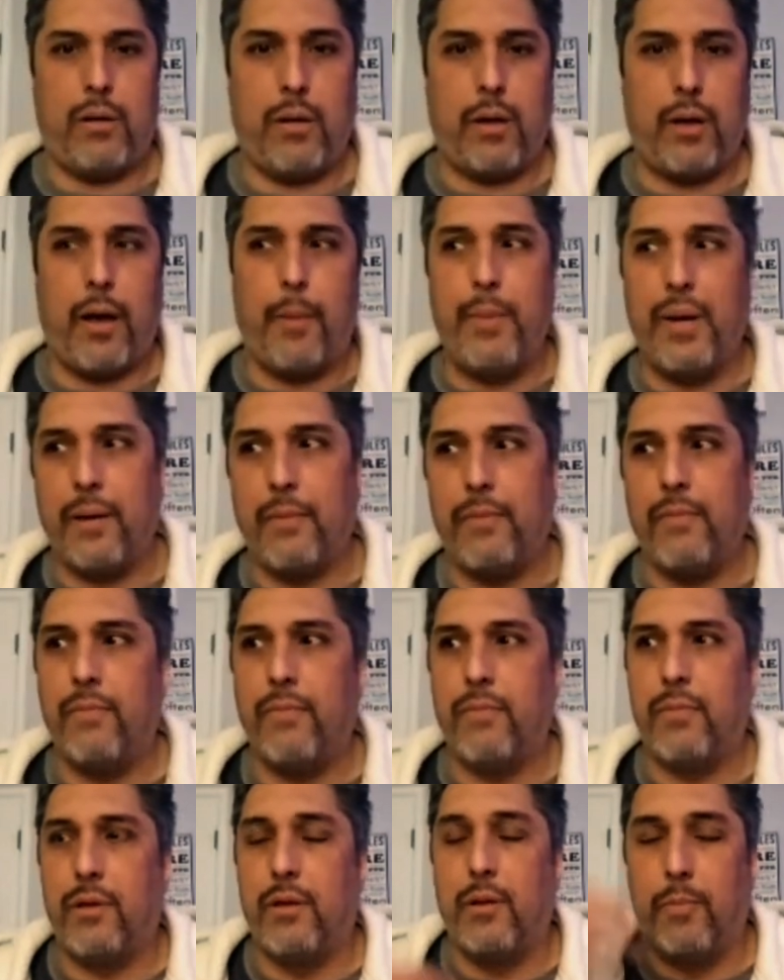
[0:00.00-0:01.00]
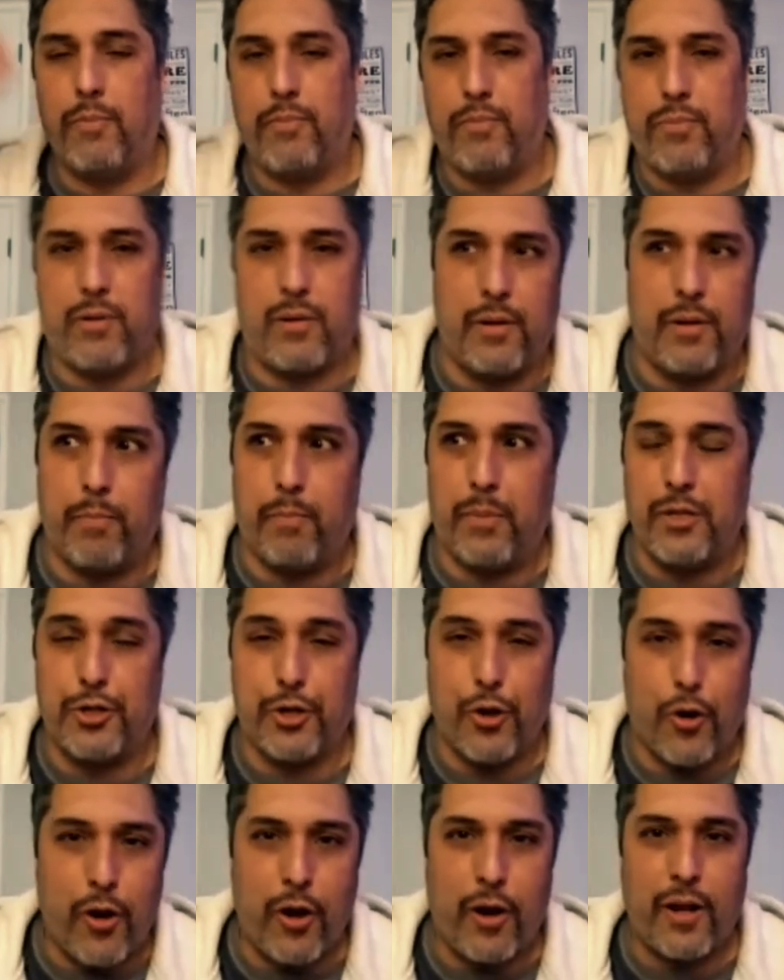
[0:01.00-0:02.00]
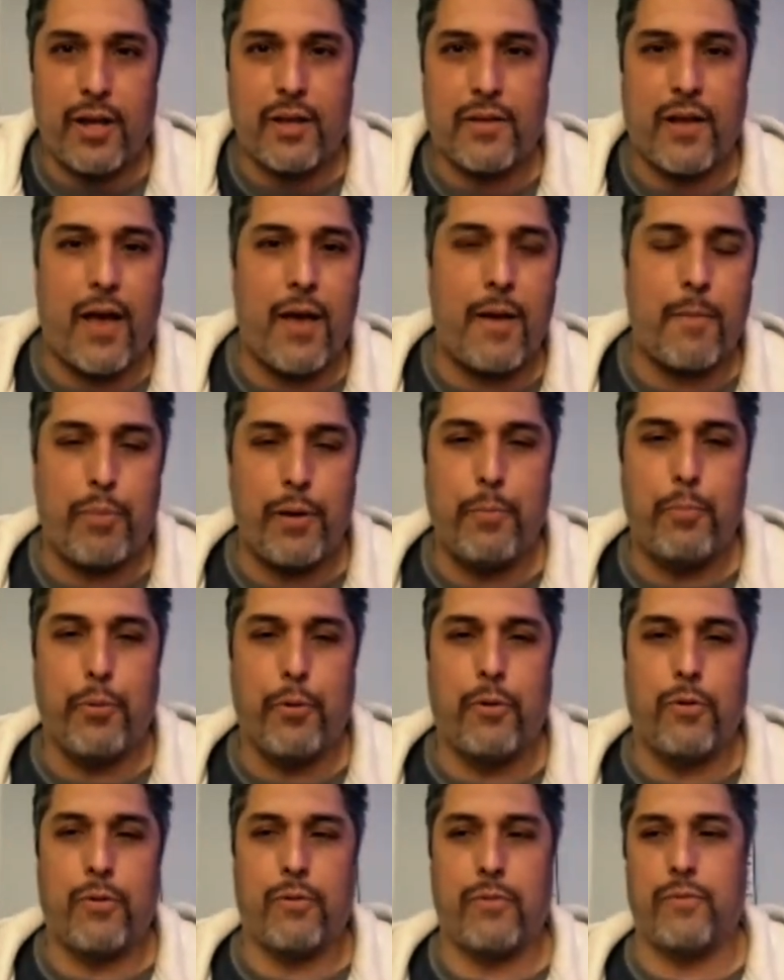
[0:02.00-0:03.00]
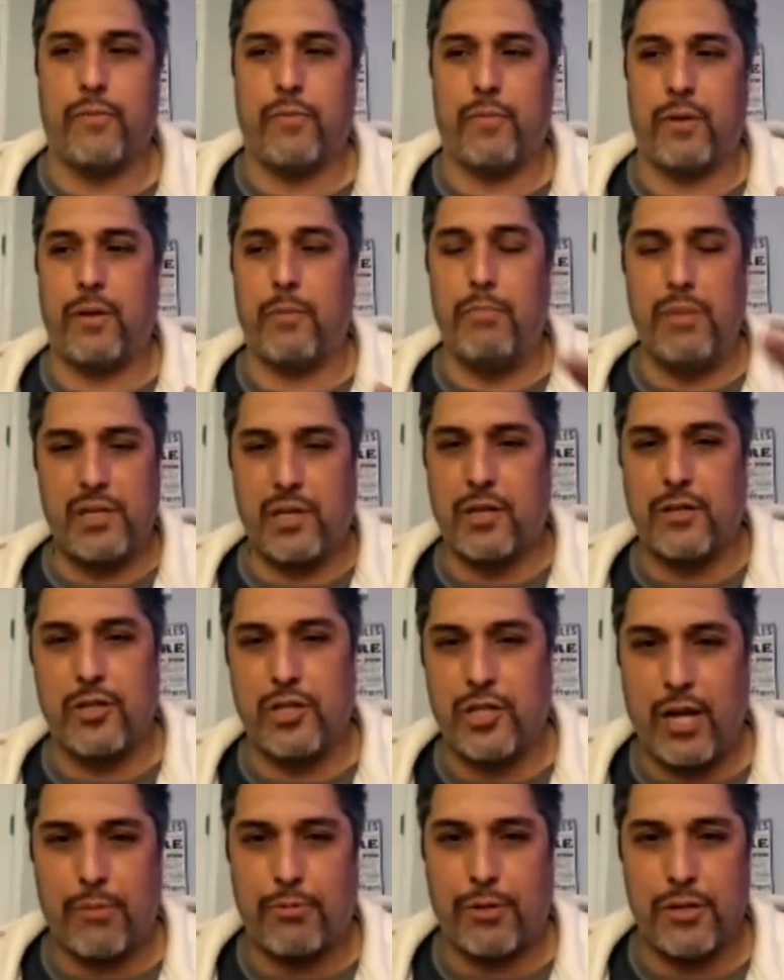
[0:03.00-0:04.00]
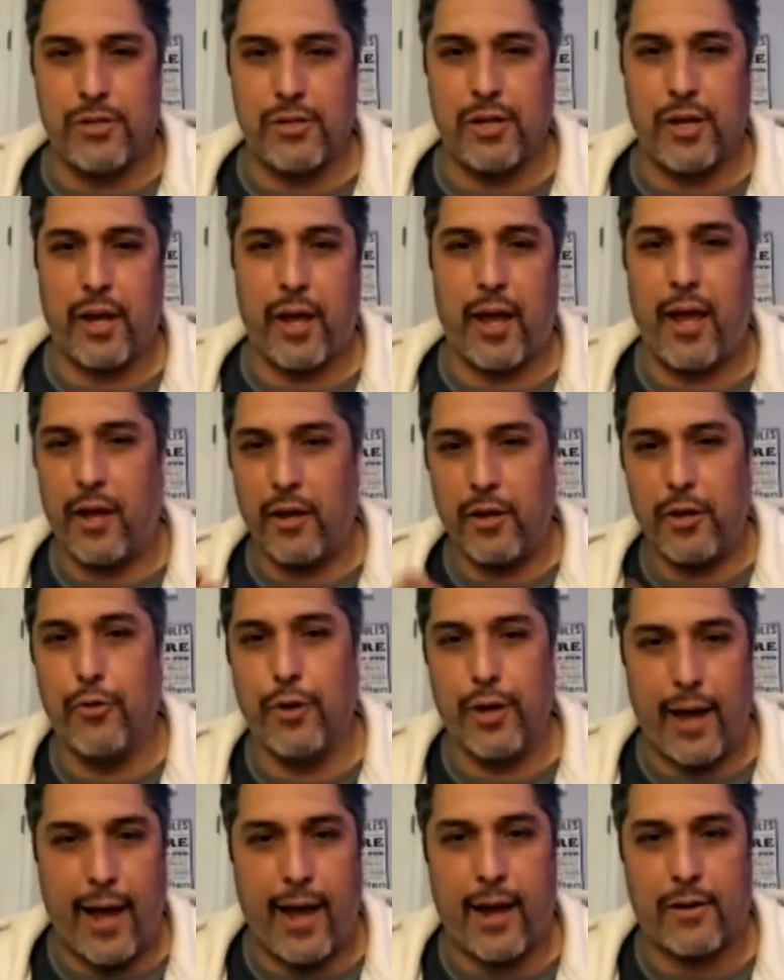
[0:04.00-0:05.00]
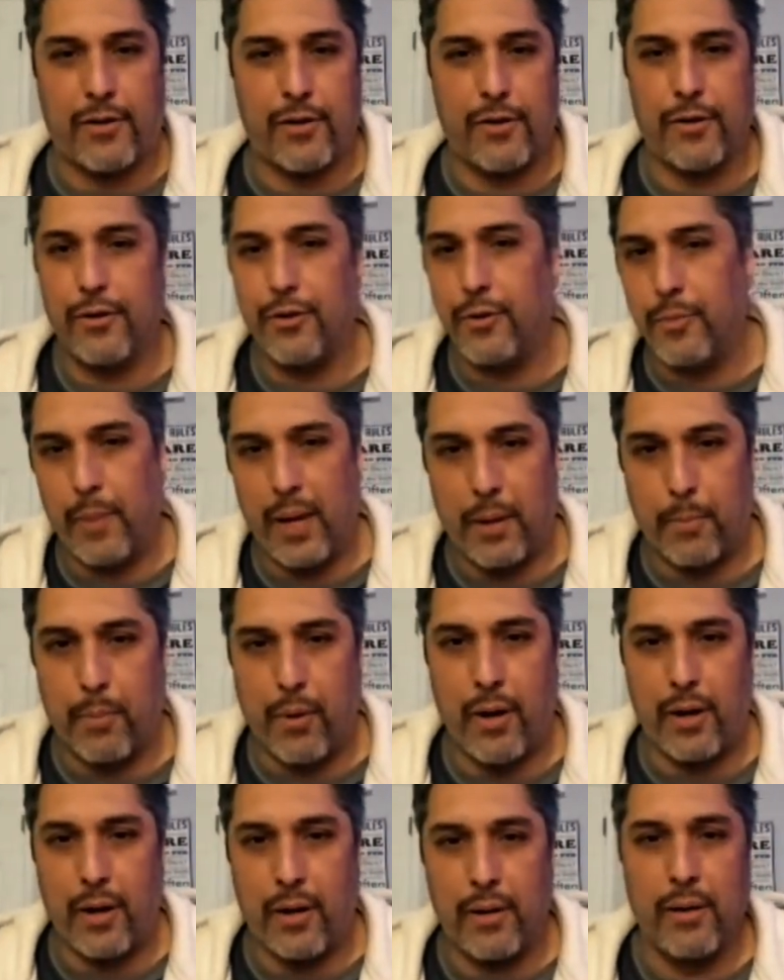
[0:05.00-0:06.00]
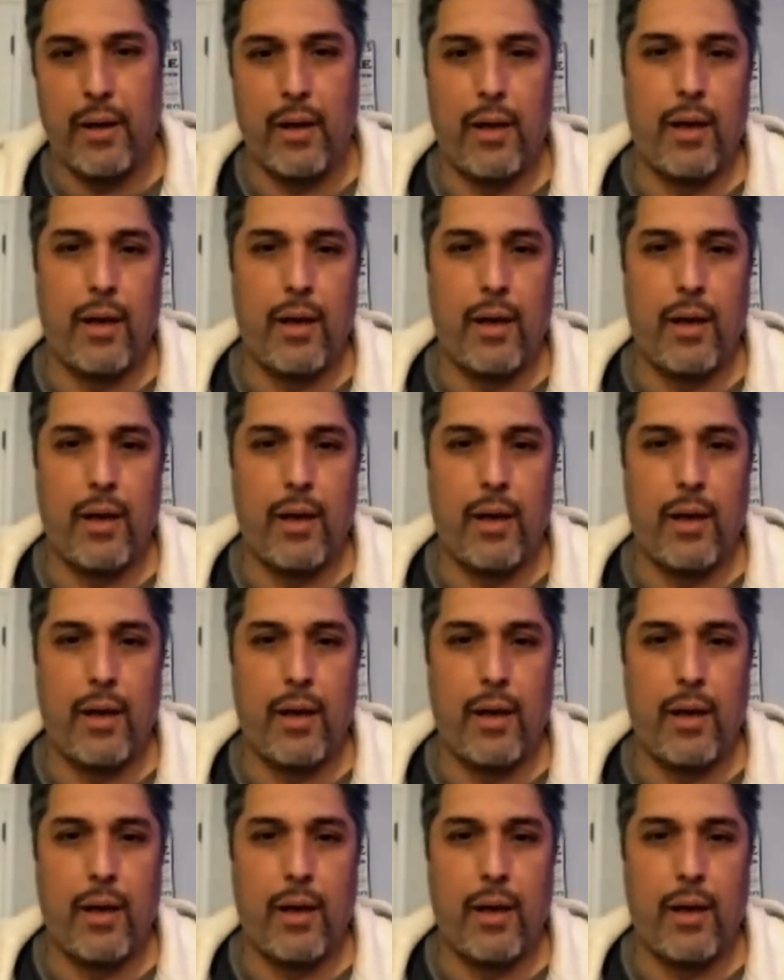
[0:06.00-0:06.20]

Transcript: I mean, the majority time people the misconceptions are, hey, you an actor, you make money.